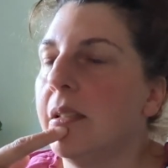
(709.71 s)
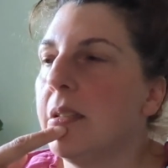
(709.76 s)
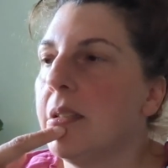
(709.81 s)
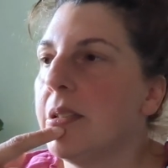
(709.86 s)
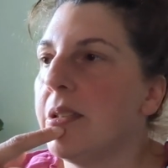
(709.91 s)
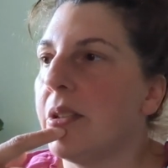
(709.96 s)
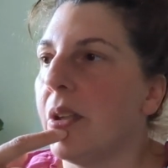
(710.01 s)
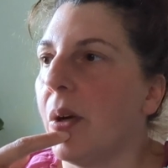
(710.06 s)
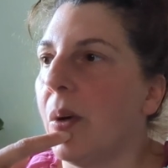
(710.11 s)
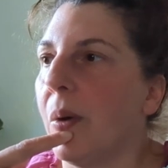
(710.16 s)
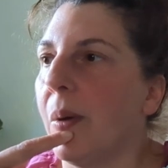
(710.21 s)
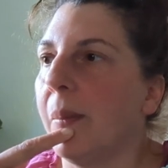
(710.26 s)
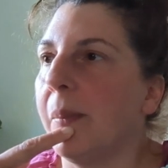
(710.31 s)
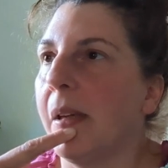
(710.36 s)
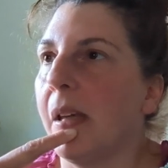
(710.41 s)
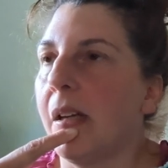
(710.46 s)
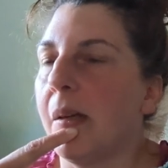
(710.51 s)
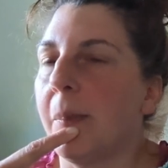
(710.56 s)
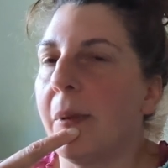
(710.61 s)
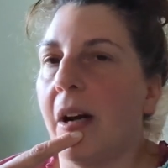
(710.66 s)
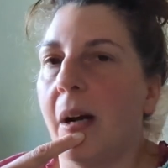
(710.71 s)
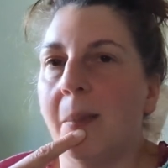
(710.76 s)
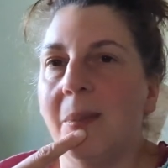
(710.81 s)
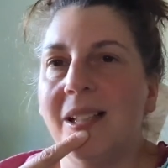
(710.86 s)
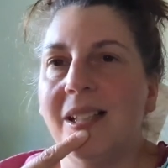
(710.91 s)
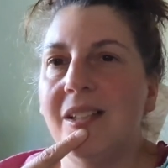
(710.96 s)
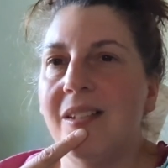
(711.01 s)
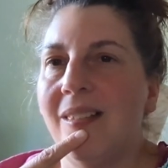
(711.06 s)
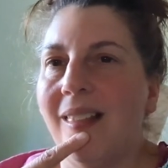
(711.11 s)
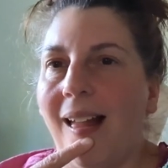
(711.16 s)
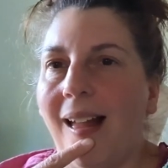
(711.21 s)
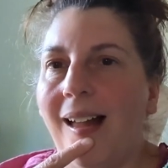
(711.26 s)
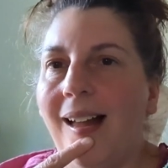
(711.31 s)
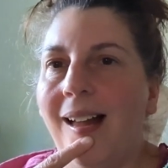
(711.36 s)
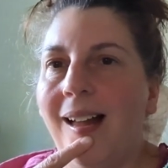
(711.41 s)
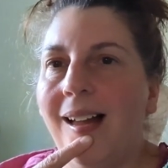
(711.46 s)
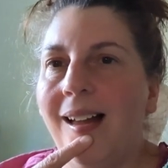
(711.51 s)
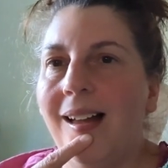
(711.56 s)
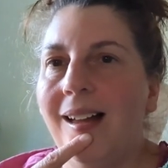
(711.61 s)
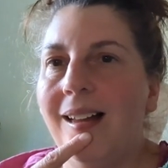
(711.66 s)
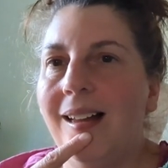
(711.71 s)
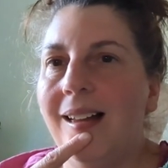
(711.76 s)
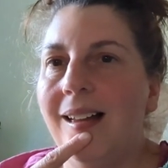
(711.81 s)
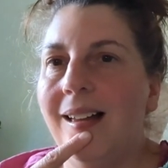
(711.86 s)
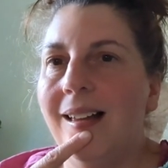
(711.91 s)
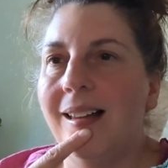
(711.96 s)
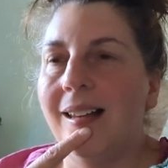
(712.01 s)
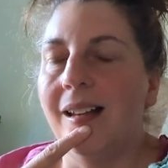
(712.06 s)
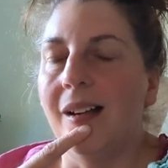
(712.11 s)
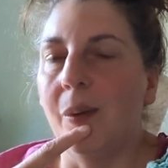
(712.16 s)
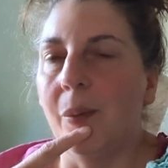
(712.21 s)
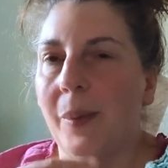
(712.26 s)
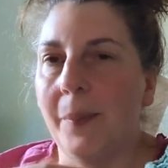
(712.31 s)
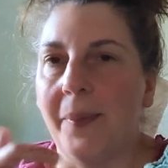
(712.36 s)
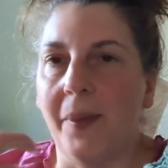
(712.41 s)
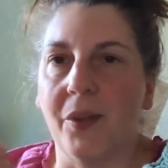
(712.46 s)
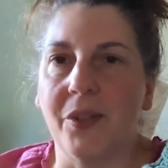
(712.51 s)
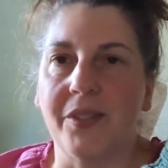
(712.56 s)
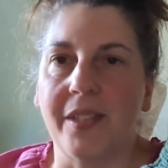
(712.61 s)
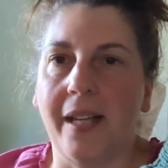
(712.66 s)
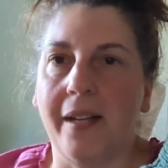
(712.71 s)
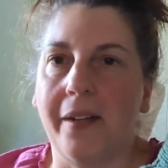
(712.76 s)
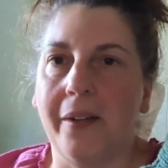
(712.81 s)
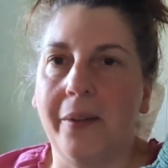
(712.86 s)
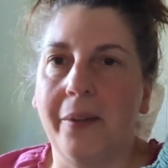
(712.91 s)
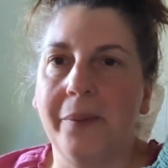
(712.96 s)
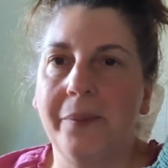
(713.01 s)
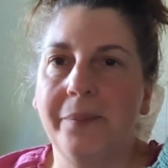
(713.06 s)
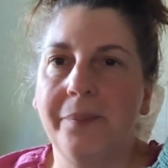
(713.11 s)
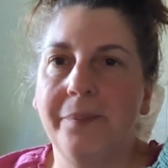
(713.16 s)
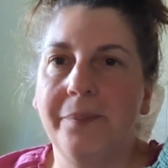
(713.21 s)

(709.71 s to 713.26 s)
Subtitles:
So I'm going to probably do that. Rip those out.